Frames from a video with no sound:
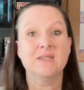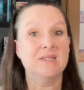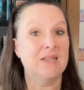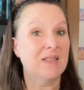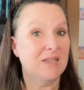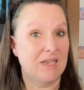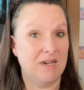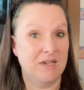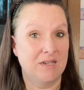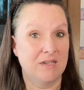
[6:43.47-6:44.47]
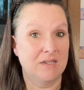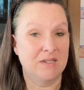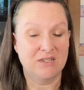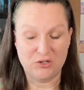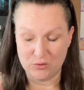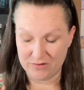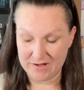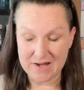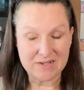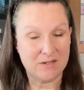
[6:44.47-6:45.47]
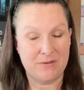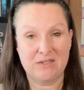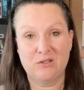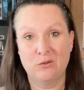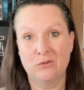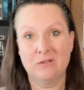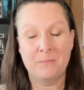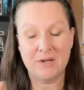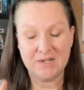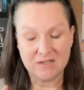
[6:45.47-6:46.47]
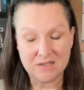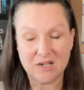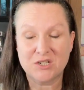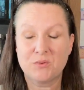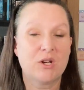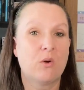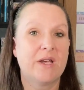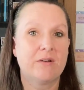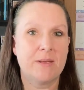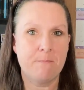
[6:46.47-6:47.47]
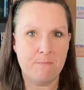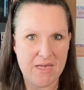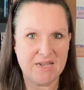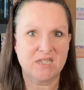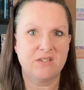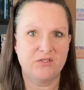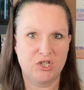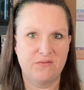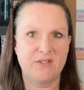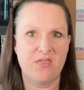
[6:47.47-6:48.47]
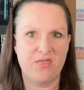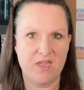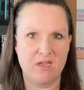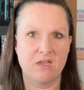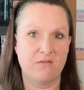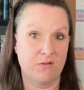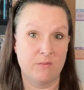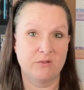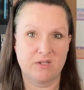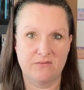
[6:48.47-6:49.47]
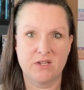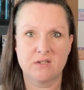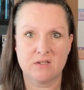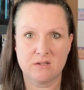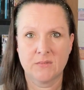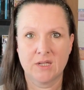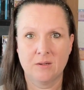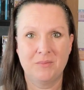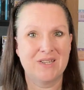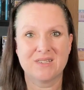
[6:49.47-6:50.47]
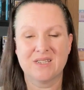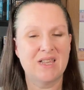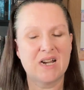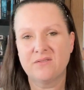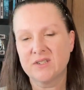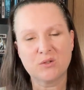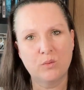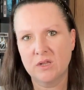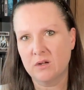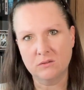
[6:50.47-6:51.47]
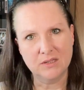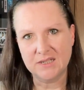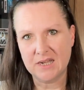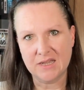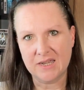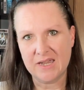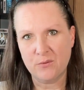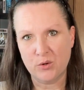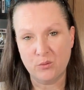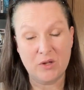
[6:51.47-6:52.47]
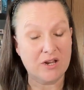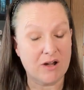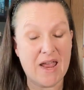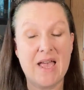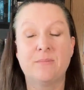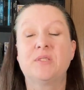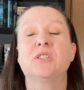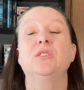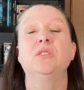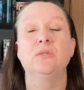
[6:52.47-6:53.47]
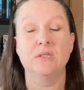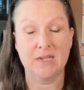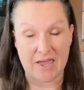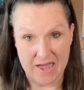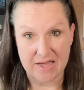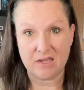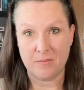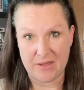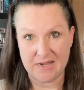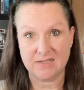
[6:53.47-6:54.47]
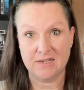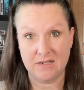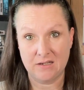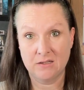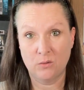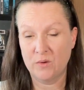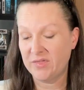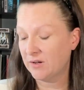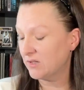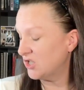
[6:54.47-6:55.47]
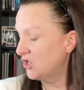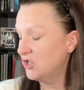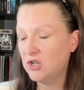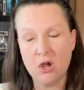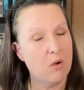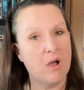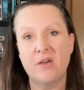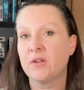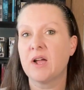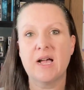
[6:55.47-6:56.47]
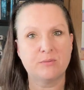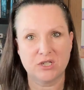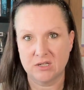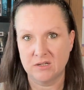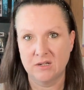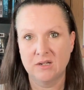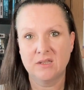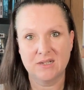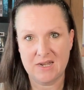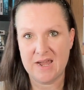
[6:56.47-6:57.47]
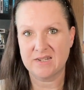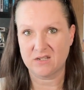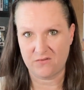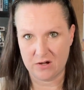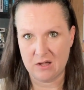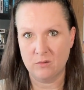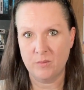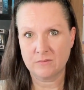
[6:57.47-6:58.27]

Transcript: Delegating is your next best tool, but it does require a massive shift in thinking for most of us. Because a lot of us will only delegate when we are absolutely at capacity, when there is no other option than to ask for help.